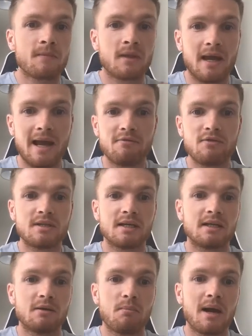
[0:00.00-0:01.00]

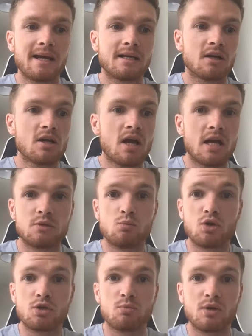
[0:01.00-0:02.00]
everything and make as
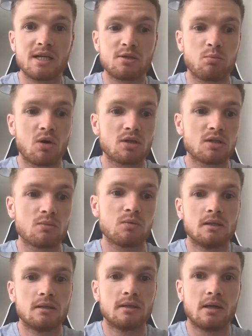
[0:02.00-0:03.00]
much money as
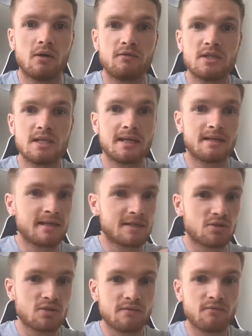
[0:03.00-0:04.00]
possible. Now, obviously, this
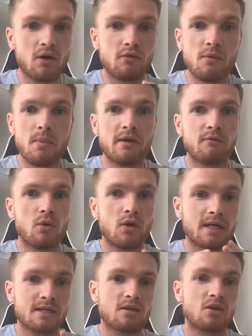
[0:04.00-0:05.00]
does involve a bit of
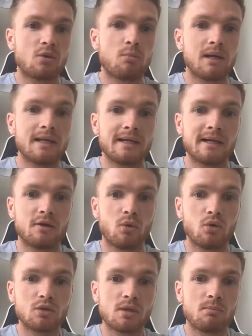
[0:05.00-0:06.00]
work. It's not completely an
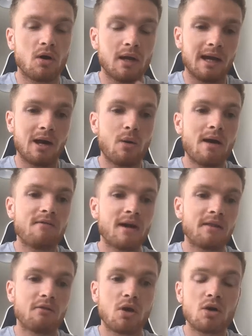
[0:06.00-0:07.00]
autopilot.
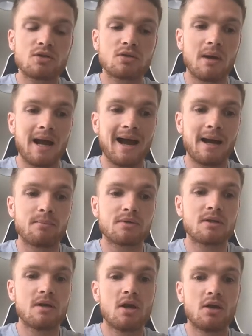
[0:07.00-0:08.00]
However, there are some
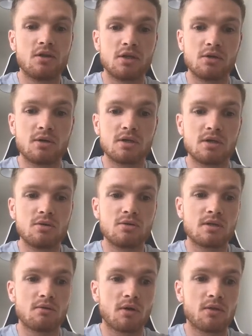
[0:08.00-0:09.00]
apps that you can
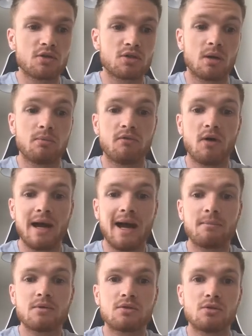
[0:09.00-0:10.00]
use. They're on the Shopify
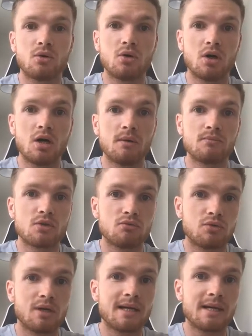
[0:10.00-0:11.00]
App Store to really